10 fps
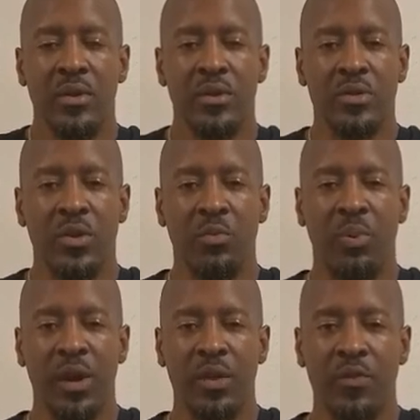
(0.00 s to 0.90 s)
So you
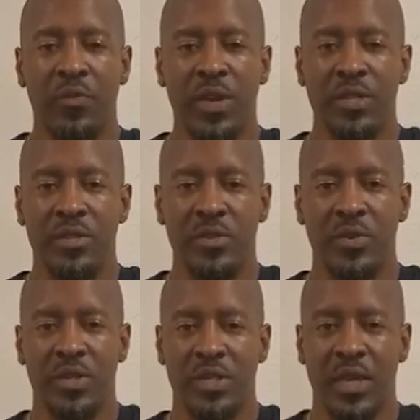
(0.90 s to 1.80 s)
bring your fist to
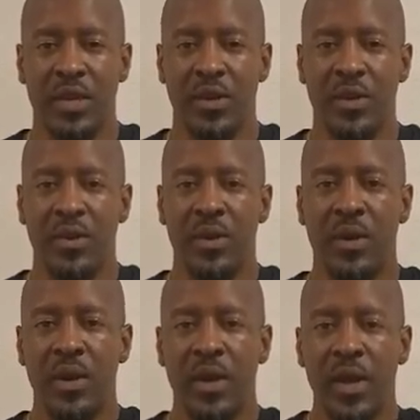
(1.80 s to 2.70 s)
the center
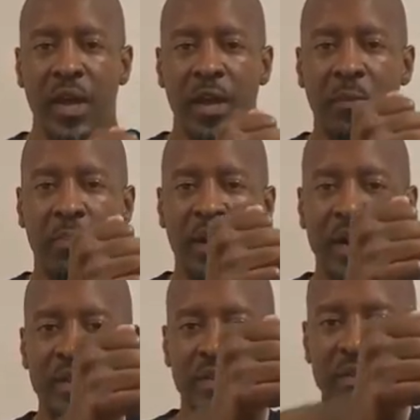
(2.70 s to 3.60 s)
and
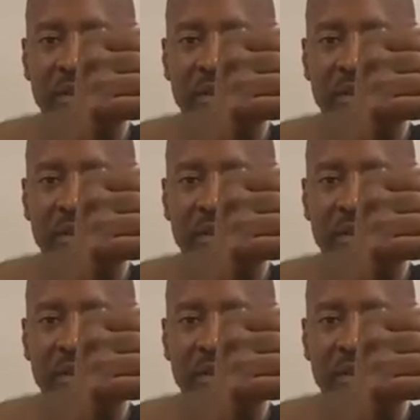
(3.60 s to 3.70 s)
punch